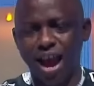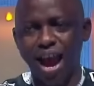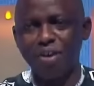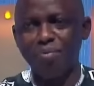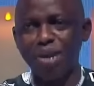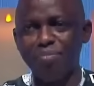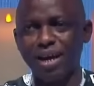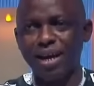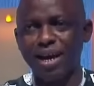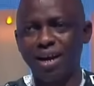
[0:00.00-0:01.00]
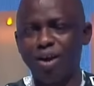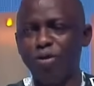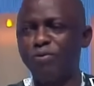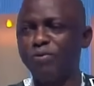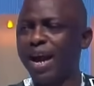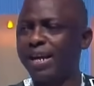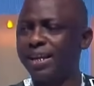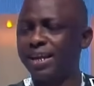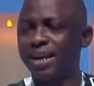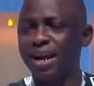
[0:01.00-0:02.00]
I remember on
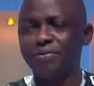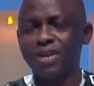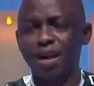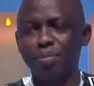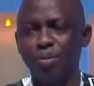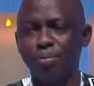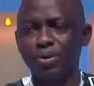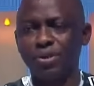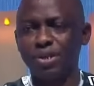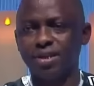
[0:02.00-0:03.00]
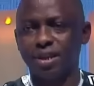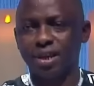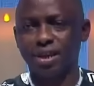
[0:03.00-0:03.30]
Friday, after my boss's